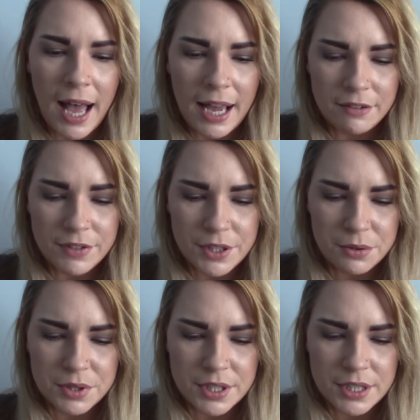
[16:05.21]
I've
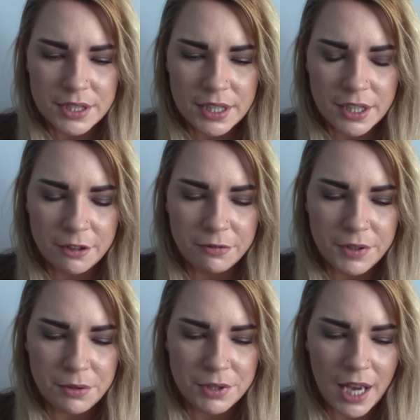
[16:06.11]
used this like a
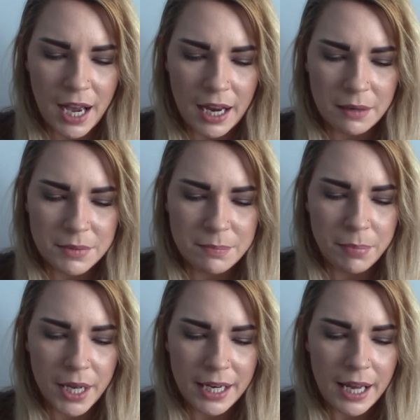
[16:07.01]
few times,
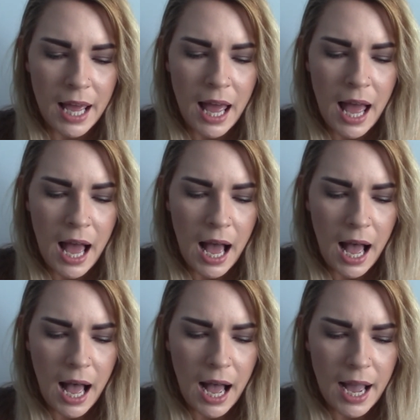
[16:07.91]
but
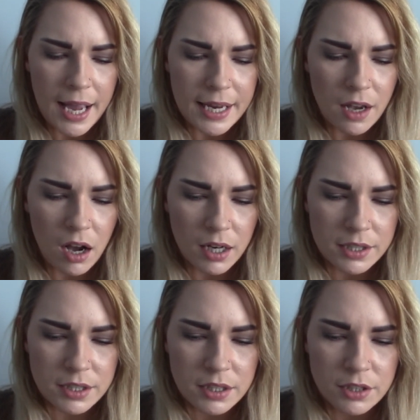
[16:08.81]
I
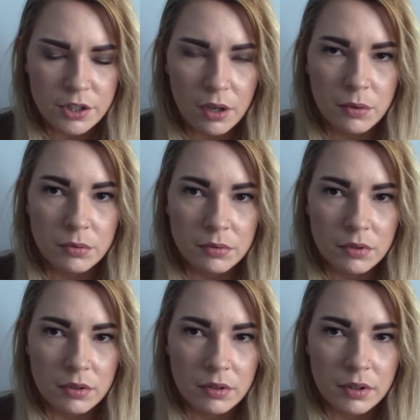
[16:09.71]
honestly don't
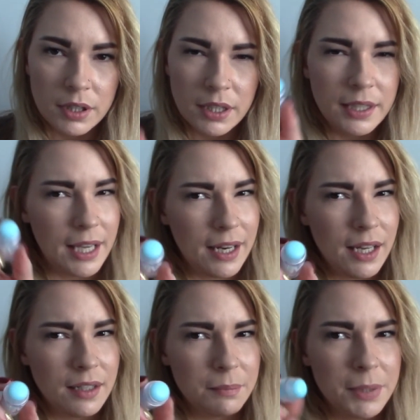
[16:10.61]
get
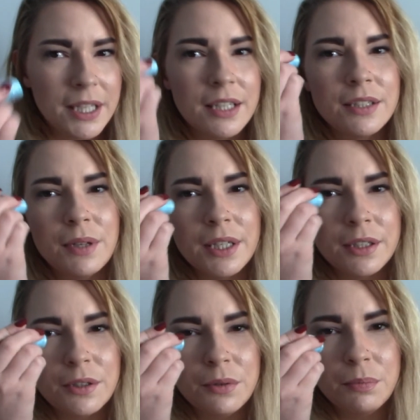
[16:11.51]
it, because
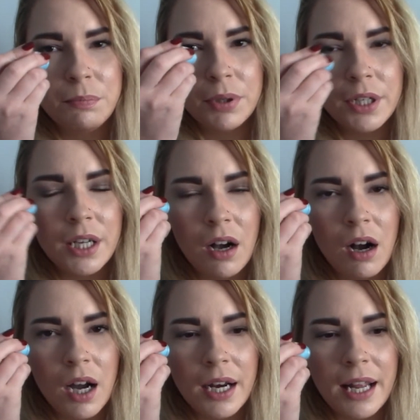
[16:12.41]
like you put it
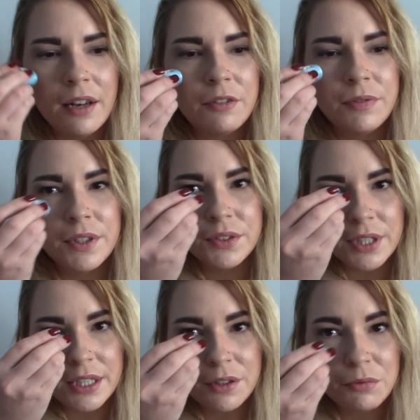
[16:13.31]
on and it feels
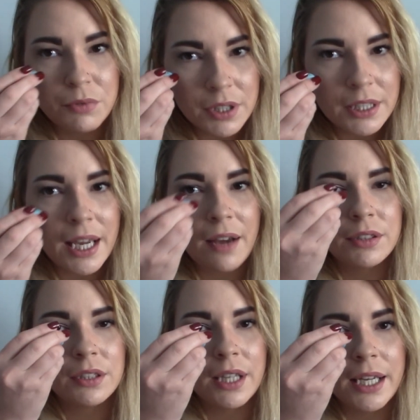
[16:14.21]
like you really
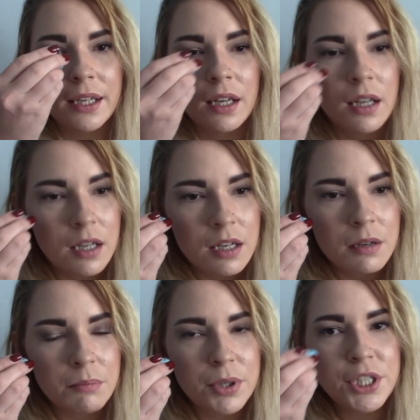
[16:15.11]
have to like
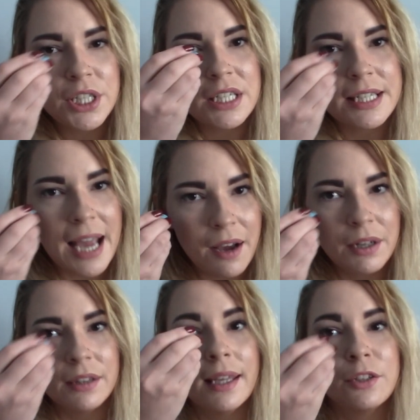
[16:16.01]
push it down
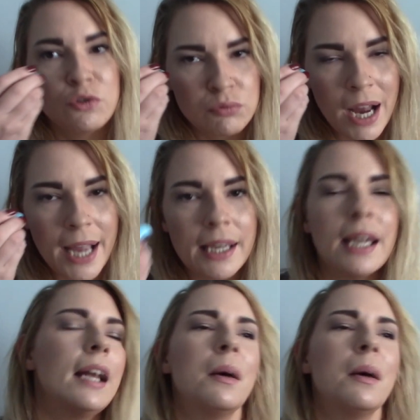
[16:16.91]
and like drag it.